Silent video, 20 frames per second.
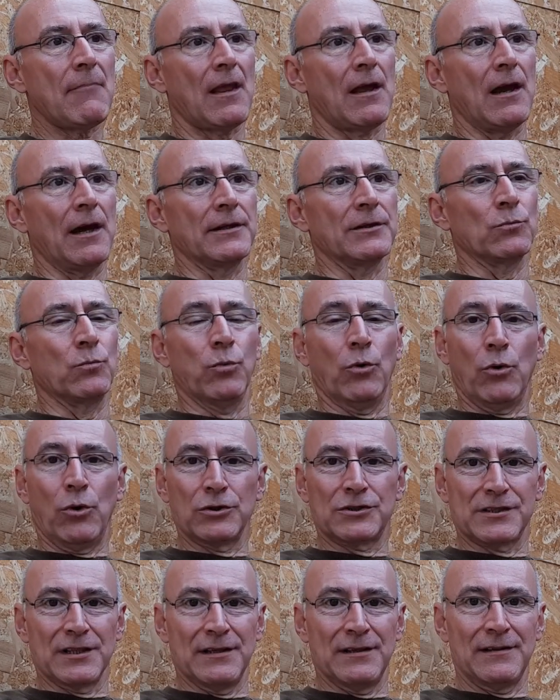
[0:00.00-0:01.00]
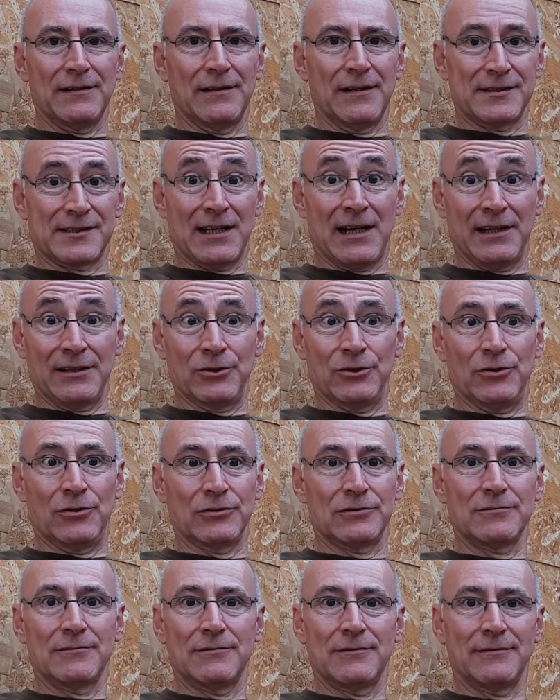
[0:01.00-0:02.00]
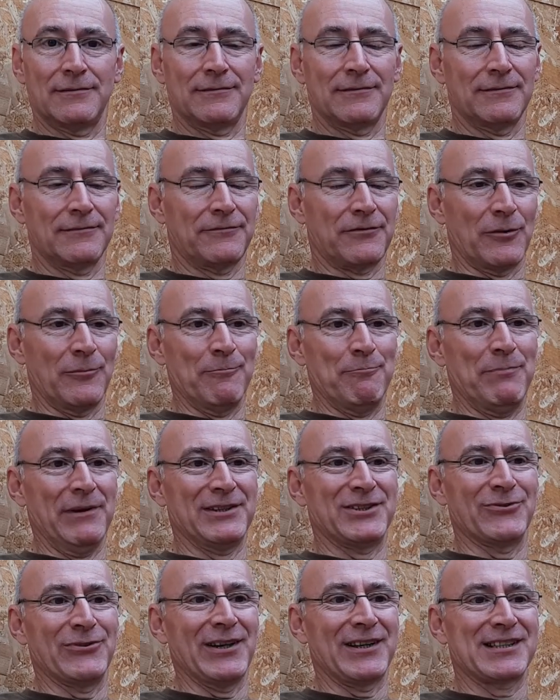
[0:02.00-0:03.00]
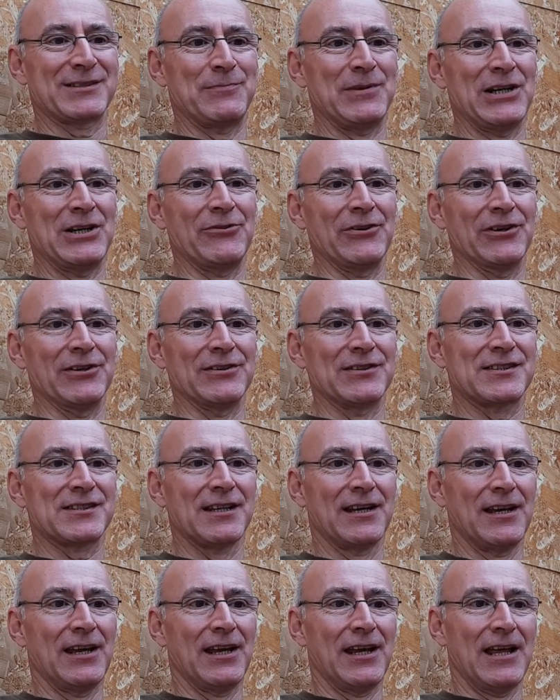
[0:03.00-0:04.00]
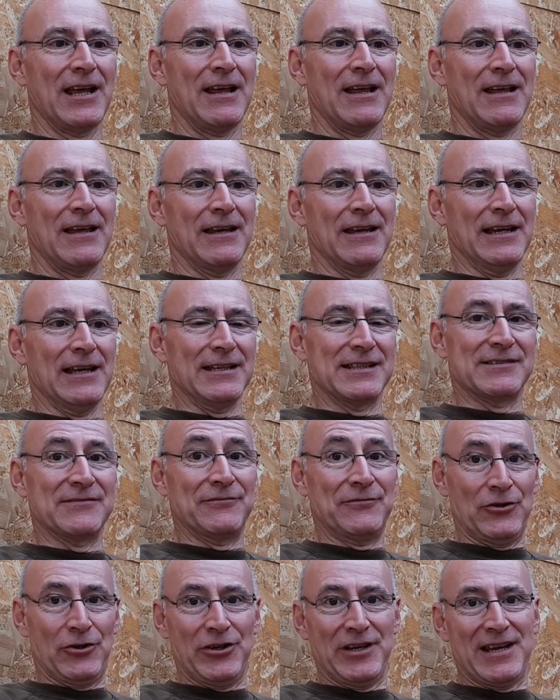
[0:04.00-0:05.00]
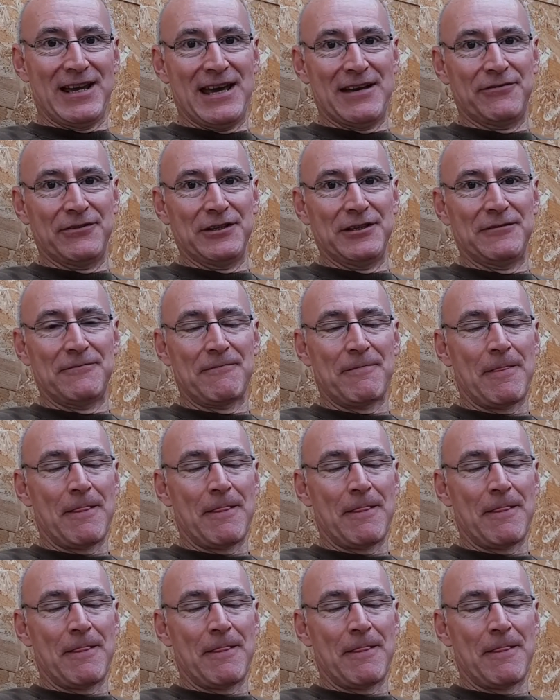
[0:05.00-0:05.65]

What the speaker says: And water, as I know from bitter experience, is very heavy.